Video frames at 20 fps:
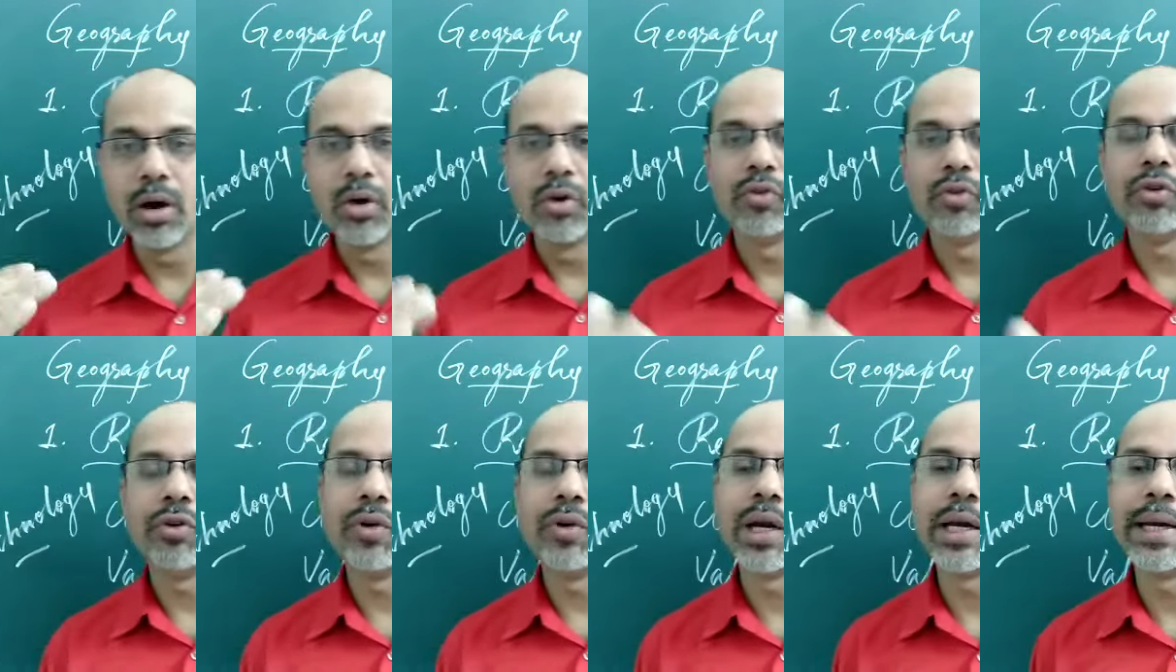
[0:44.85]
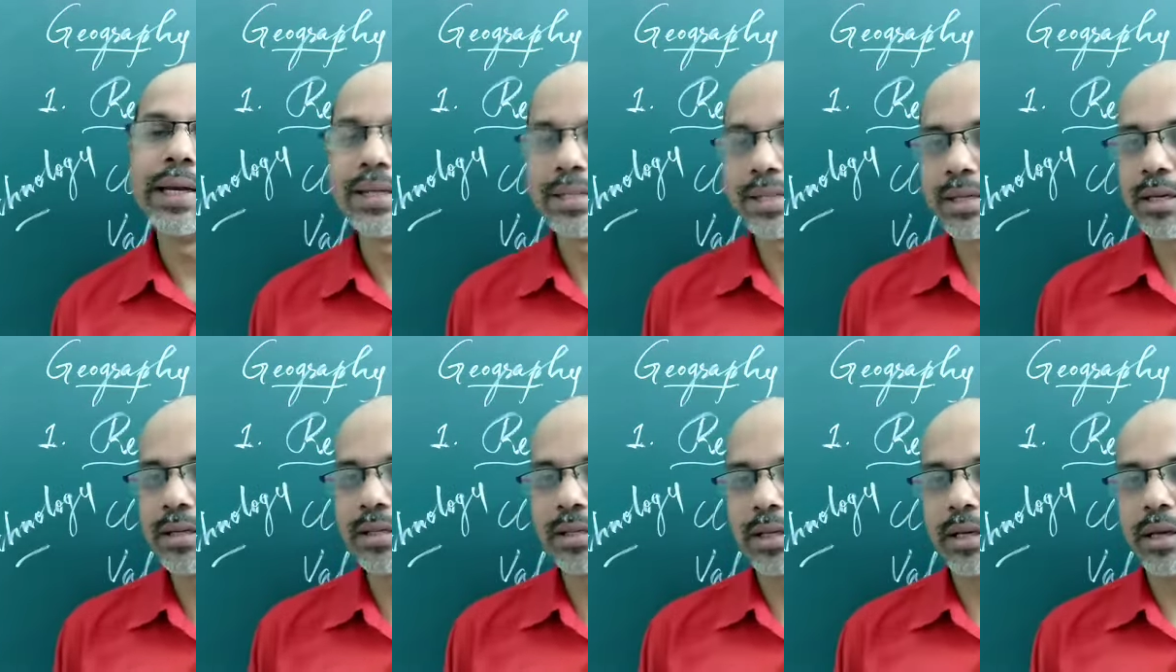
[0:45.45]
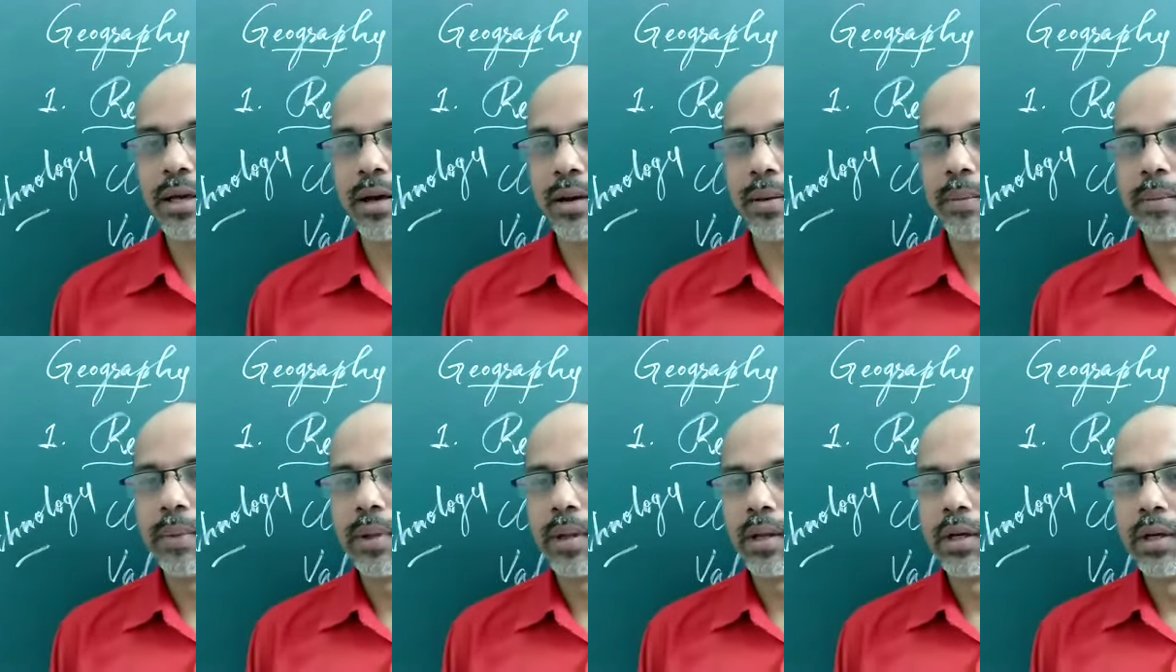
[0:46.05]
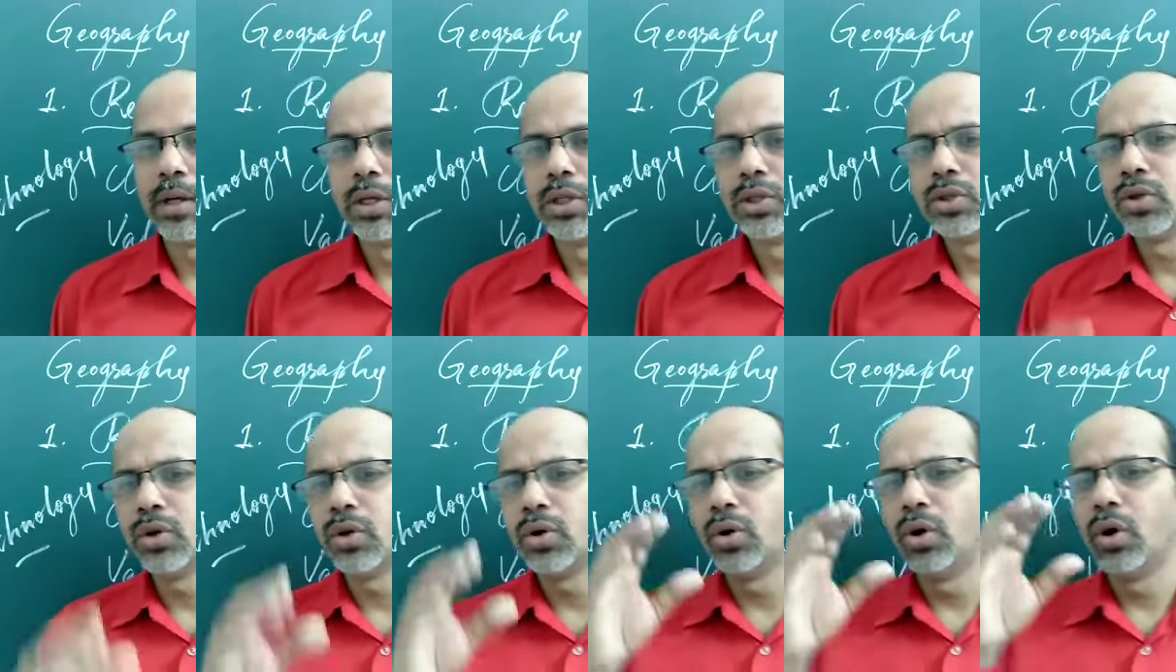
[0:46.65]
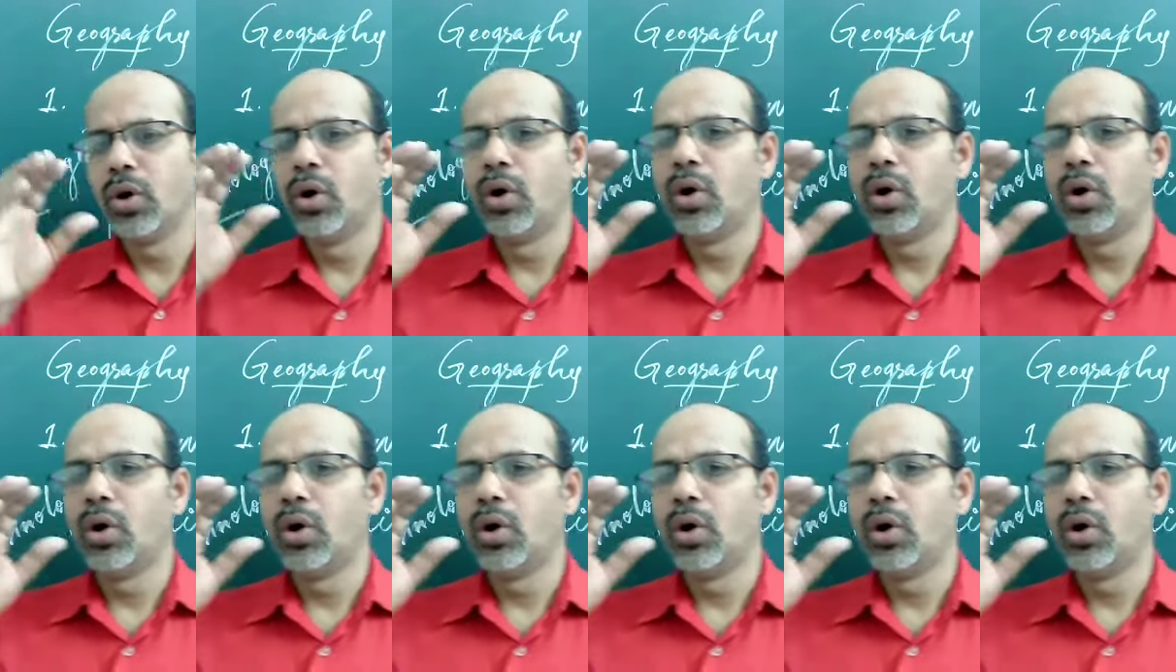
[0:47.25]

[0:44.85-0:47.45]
we will discuss here. So